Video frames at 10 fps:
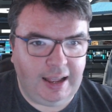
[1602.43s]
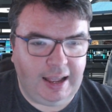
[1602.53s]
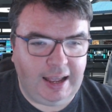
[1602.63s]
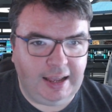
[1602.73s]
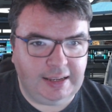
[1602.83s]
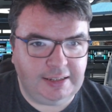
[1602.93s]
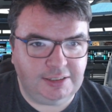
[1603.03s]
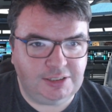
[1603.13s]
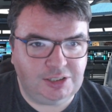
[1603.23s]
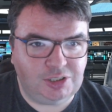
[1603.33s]

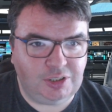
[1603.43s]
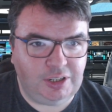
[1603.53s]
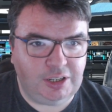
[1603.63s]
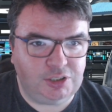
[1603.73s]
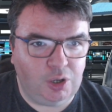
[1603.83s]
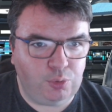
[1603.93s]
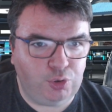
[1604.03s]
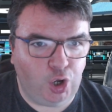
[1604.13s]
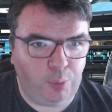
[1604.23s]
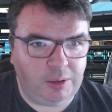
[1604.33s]
as his own
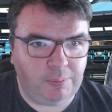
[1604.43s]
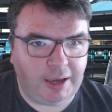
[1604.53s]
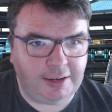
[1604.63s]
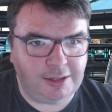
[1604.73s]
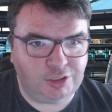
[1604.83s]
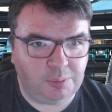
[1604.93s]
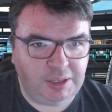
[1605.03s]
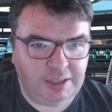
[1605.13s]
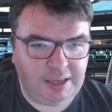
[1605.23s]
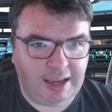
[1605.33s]
coping mechanism,
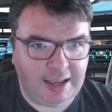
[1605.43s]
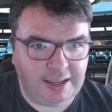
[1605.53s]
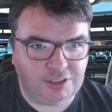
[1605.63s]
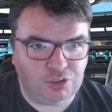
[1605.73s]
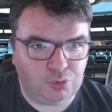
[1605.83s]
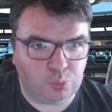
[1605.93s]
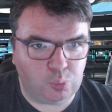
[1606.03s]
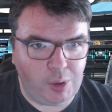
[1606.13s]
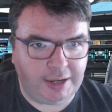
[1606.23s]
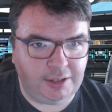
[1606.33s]
he has
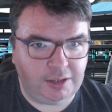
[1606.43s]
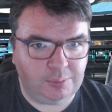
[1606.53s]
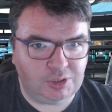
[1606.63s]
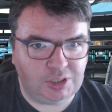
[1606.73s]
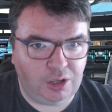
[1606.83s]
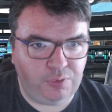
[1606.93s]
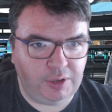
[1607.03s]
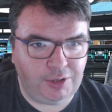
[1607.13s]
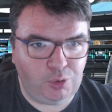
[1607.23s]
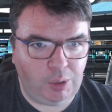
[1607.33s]
directed himself
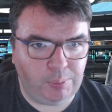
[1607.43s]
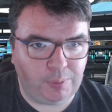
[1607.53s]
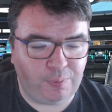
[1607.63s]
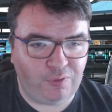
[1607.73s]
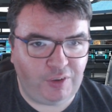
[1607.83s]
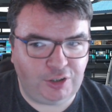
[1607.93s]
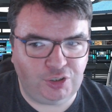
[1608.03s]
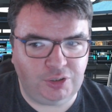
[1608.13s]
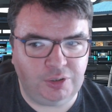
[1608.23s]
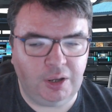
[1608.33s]
into a
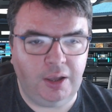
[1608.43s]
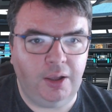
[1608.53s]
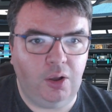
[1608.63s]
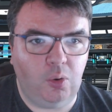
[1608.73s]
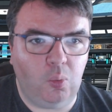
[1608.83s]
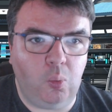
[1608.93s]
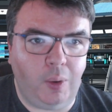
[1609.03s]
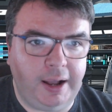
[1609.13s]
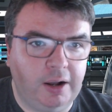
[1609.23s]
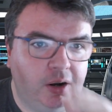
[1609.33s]
profession
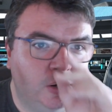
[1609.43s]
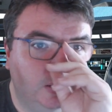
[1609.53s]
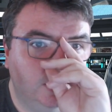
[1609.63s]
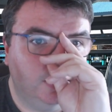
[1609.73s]
where